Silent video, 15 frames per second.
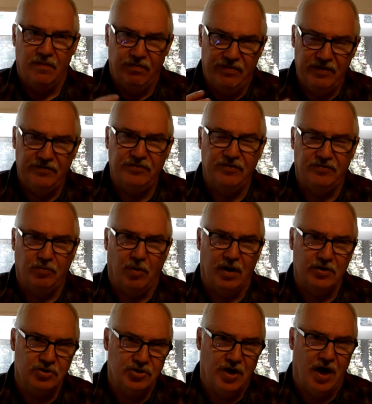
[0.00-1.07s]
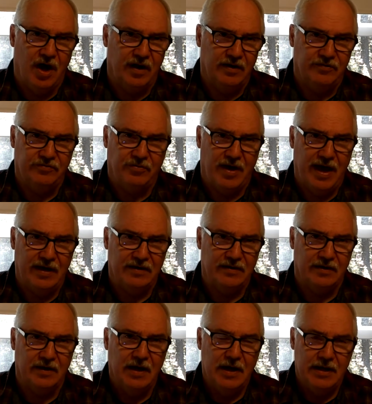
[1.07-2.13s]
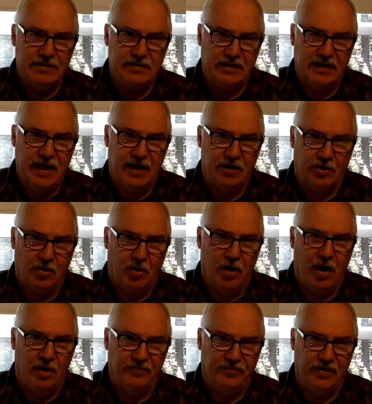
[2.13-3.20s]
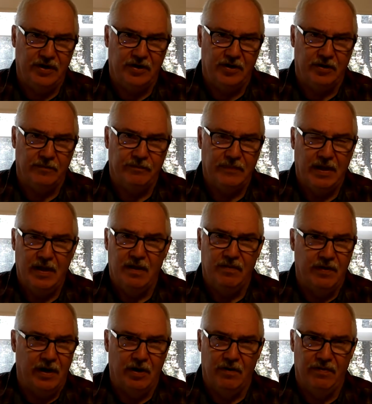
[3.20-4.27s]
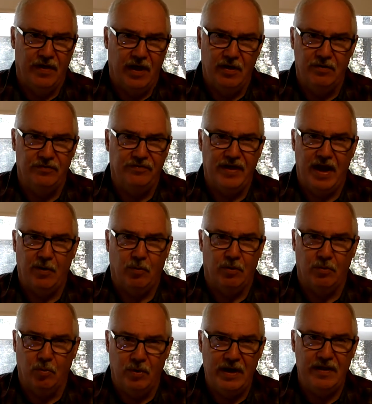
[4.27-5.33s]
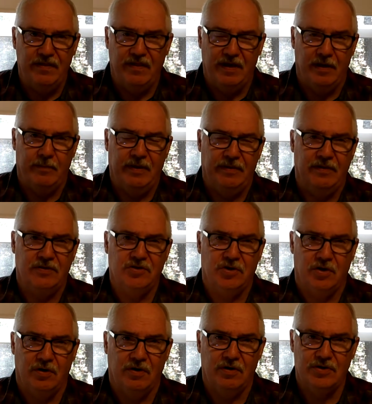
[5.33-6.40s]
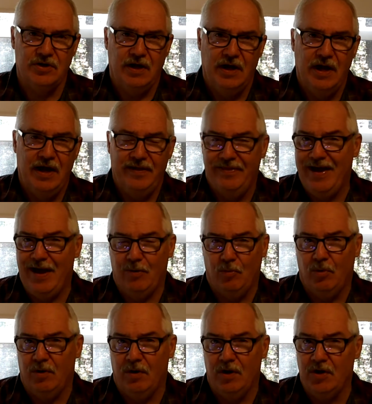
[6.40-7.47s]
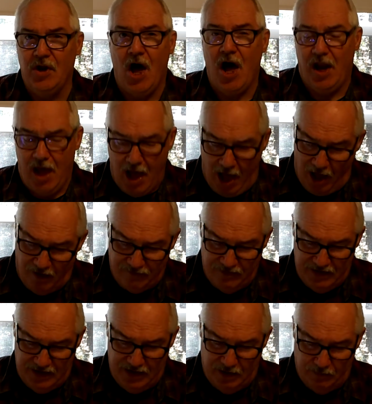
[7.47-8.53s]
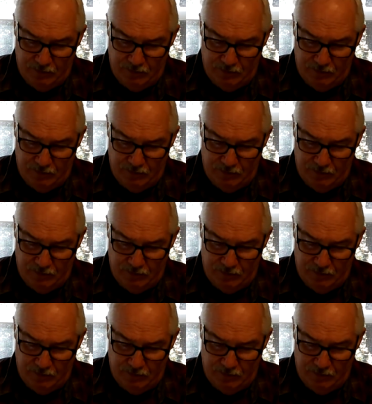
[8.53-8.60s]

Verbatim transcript: This is what John is trying to to get across here. There are those that were with them in the church that were not of them.